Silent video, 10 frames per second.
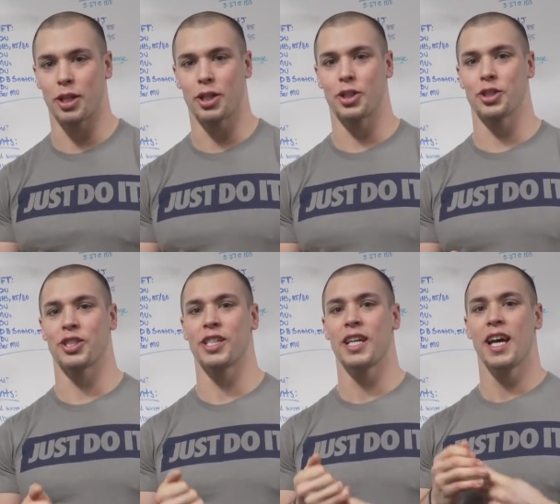
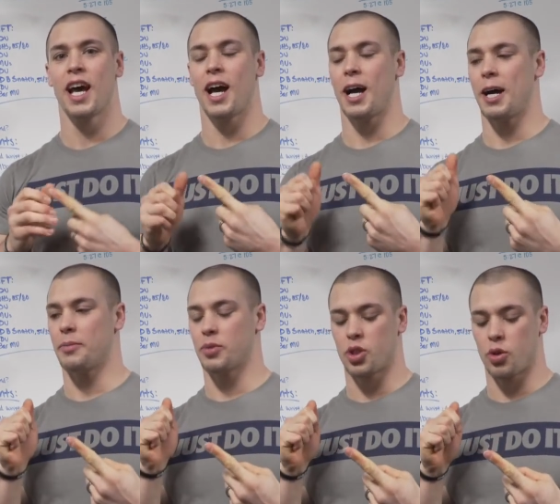unders.
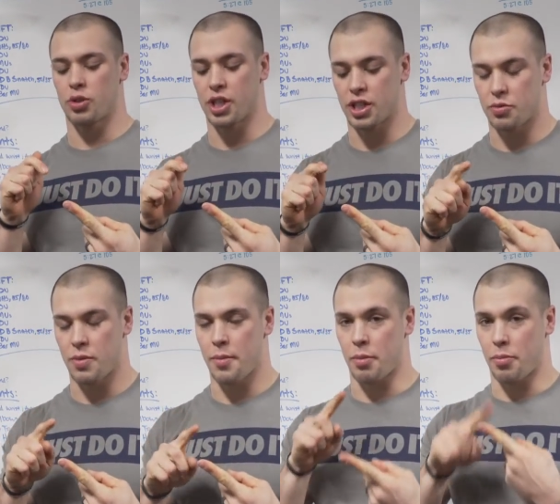So just
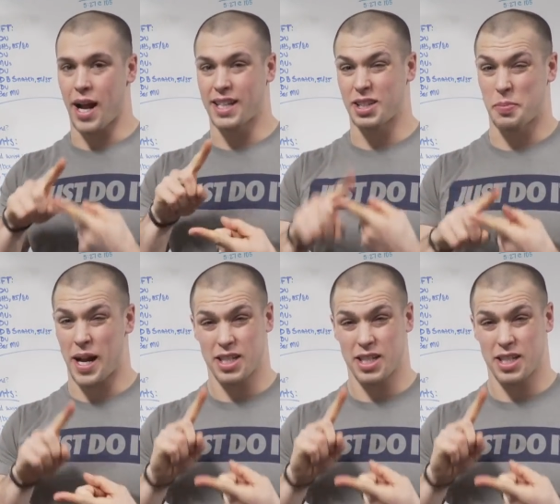remember, practice.